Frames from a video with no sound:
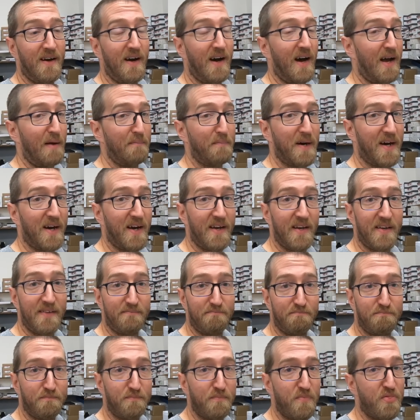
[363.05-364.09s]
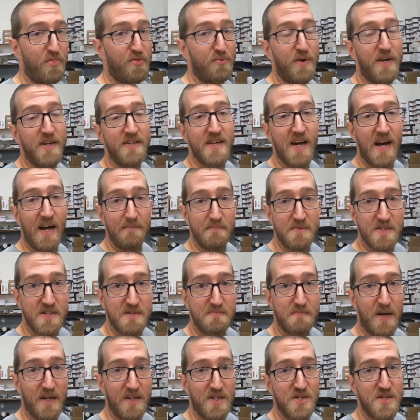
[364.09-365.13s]
I buy three times as
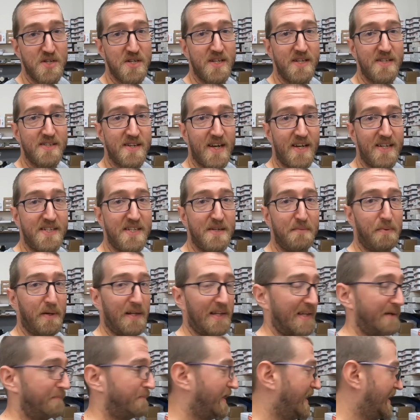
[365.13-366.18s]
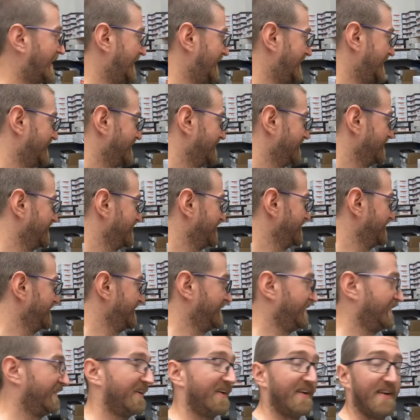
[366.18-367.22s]
much as I typically buy.
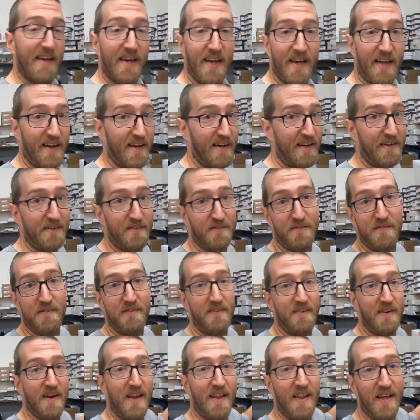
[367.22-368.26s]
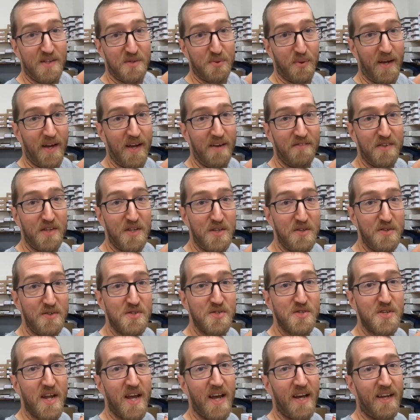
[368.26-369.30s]
And I that's why I have a huge
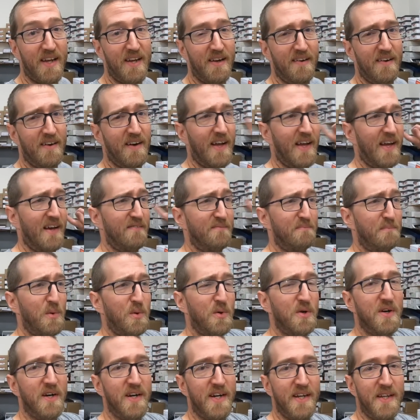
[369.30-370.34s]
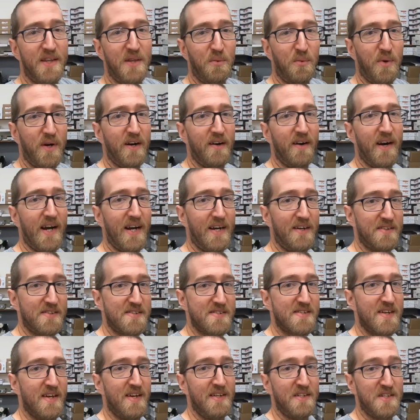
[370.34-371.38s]
stack here and I have more in the
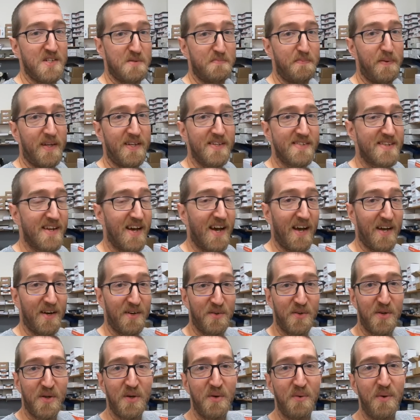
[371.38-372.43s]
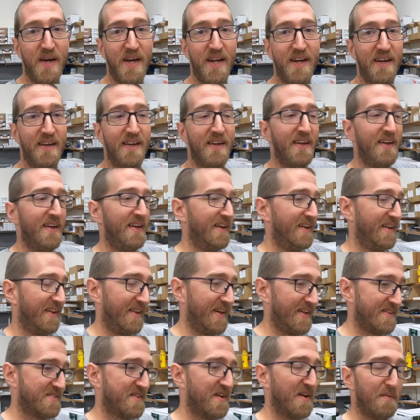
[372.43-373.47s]
warehouse just because I don't know when
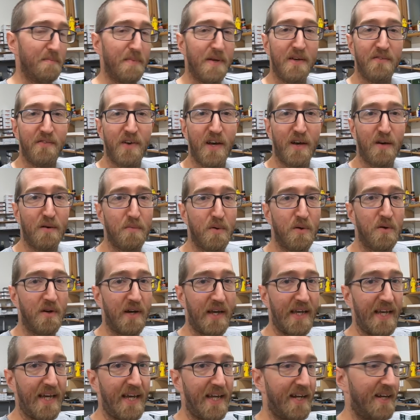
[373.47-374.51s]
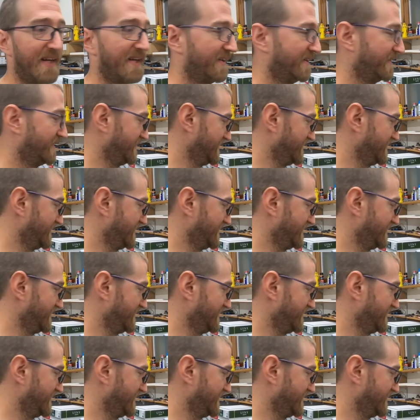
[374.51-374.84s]
that's going to be available again.